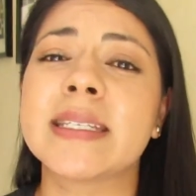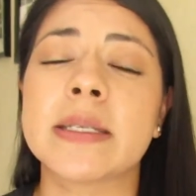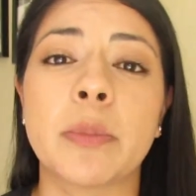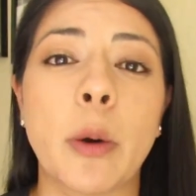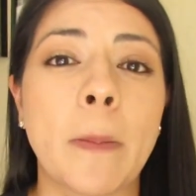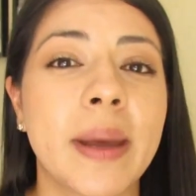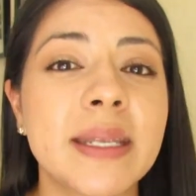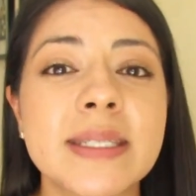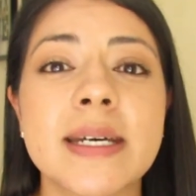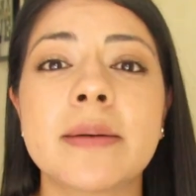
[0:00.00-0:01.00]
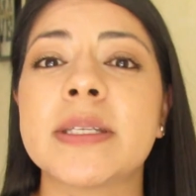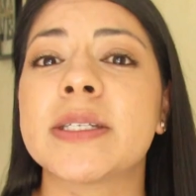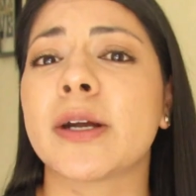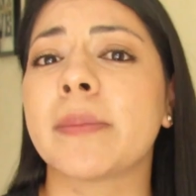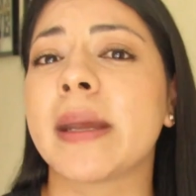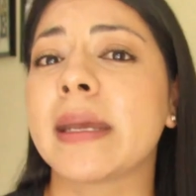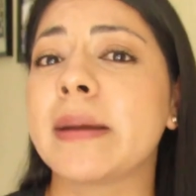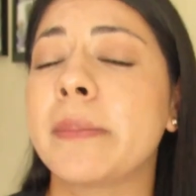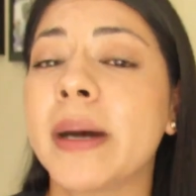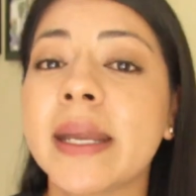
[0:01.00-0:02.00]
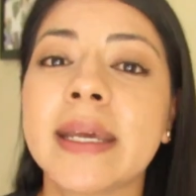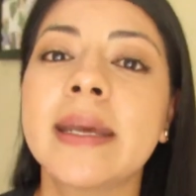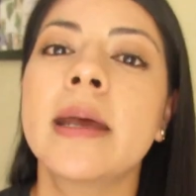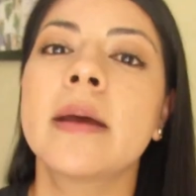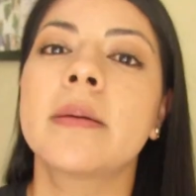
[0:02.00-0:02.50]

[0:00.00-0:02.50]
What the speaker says: some momentum and start making money.